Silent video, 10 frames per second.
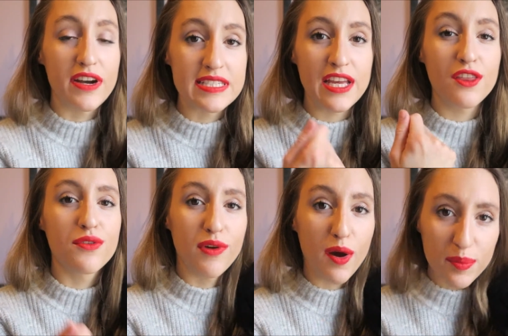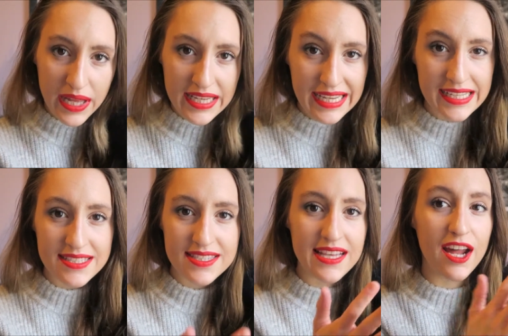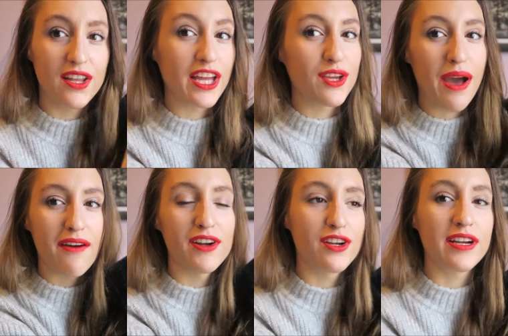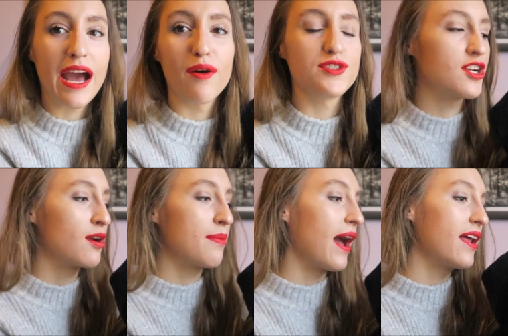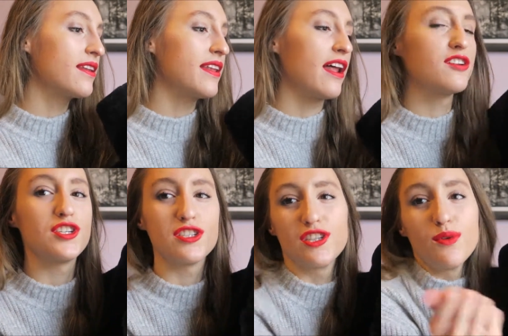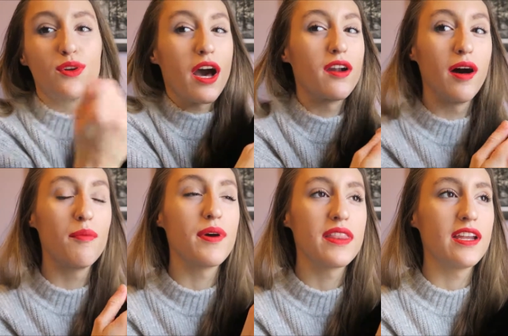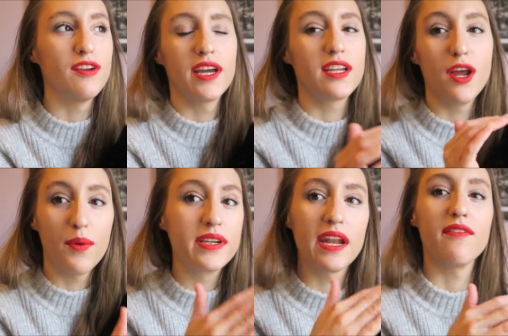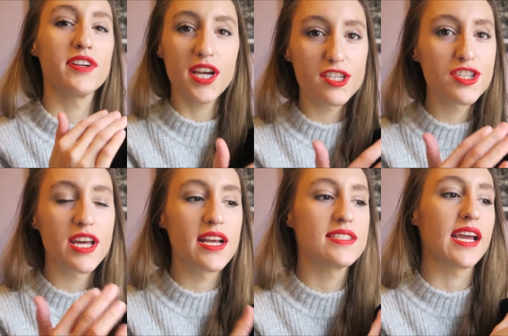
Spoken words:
fuzzy throw blankets that like you have on your couch or your bed that just you cuddle up with, and you're like, no one can ever touch this.